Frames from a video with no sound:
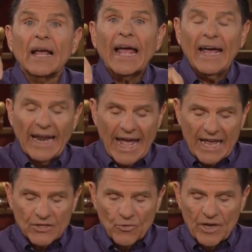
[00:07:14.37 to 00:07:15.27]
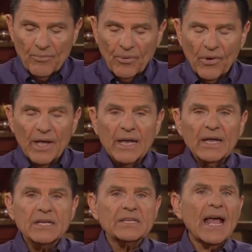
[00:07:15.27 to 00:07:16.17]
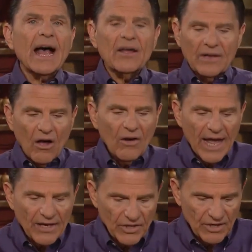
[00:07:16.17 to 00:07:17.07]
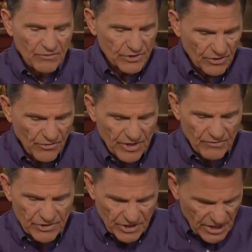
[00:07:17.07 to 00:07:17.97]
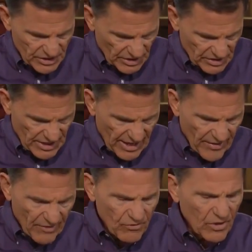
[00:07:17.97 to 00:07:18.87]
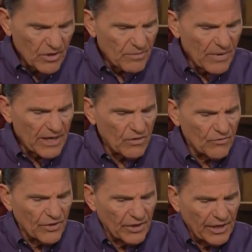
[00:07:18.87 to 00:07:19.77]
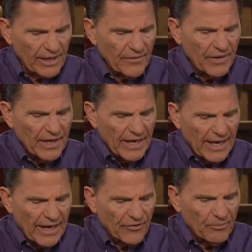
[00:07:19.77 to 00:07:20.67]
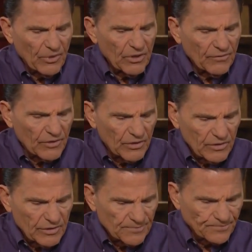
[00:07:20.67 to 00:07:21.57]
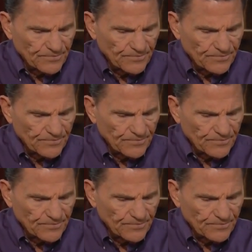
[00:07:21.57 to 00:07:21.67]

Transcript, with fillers: And as we pray, see, I, all I did was agree with Jesus. Now, I want to look back over here now at the book of Luke,